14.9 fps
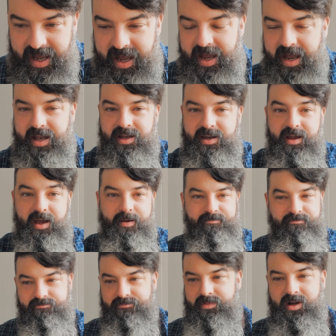and yeah,
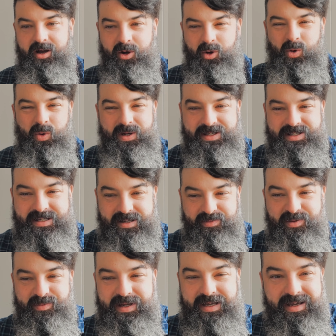I always seem
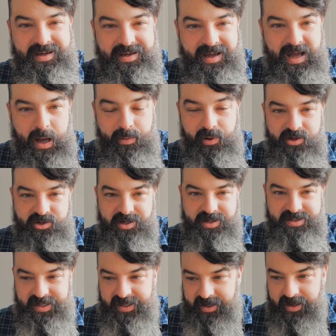to be
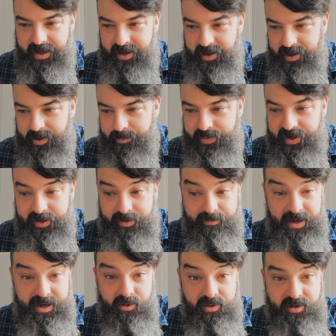apologizing, but I'm
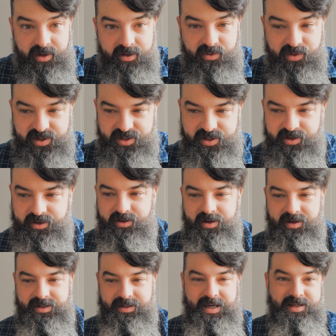back with another one, so
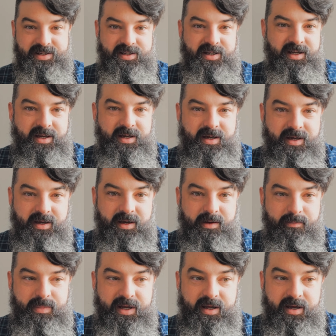I guess
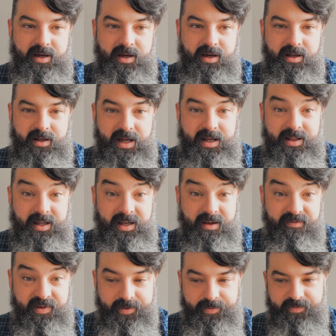better late than
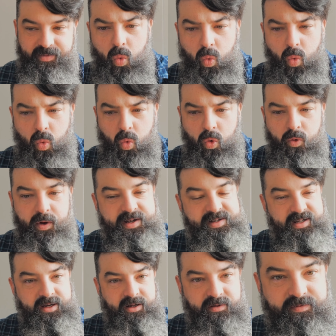never.
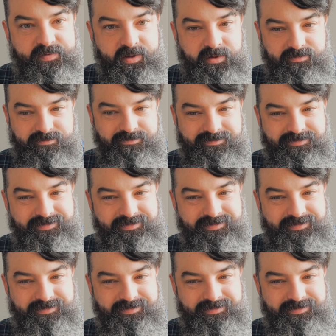Redscale film